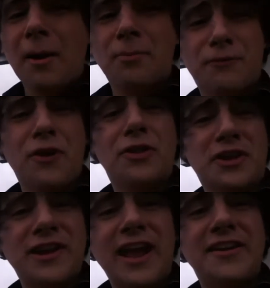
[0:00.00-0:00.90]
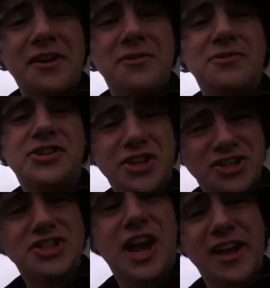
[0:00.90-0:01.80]
I prefer the Canadian.
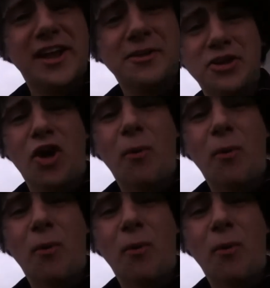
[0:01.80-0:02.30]
Just saying,